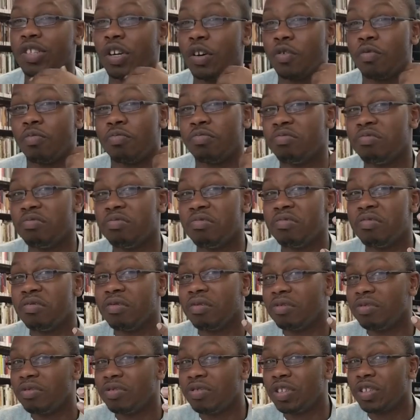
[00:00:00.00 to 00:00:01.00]
So
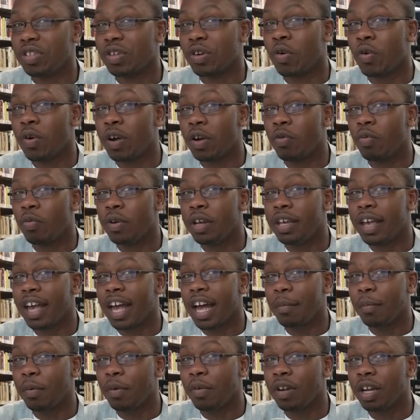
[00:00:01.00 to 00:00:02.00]
just a quick
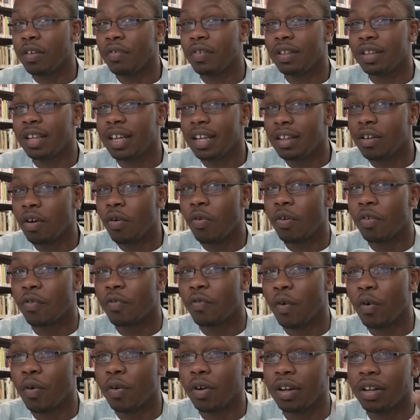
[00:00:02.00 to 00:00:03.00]
recap on everything
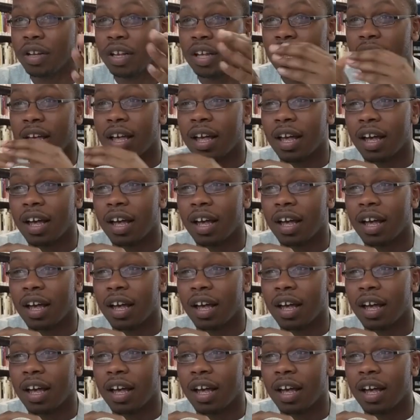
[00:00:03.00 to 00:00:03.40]
going forward.